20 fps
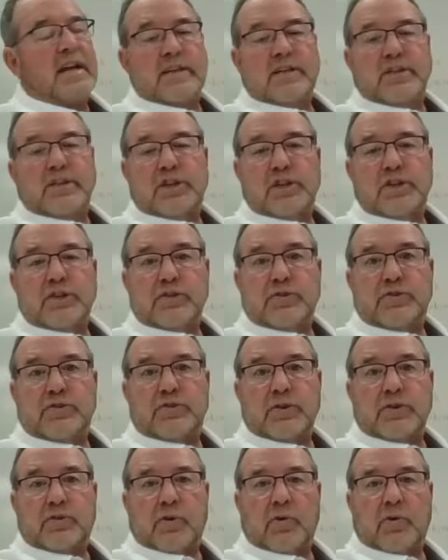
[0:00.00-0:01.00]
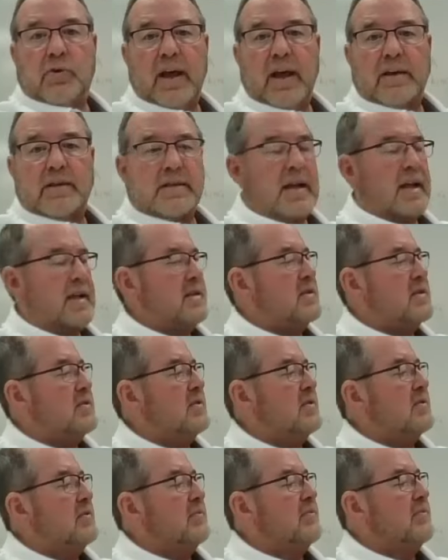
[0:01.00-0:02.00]
and choose the correct
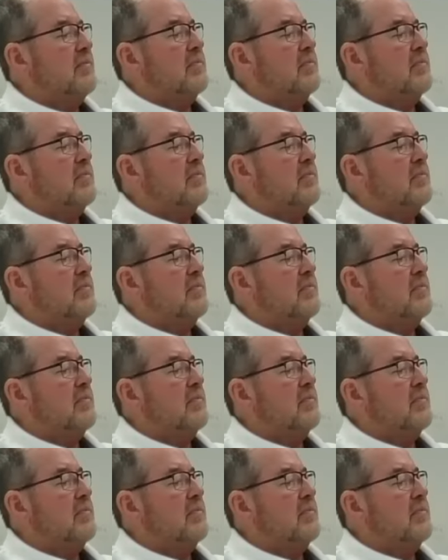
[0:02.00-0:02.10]
answer.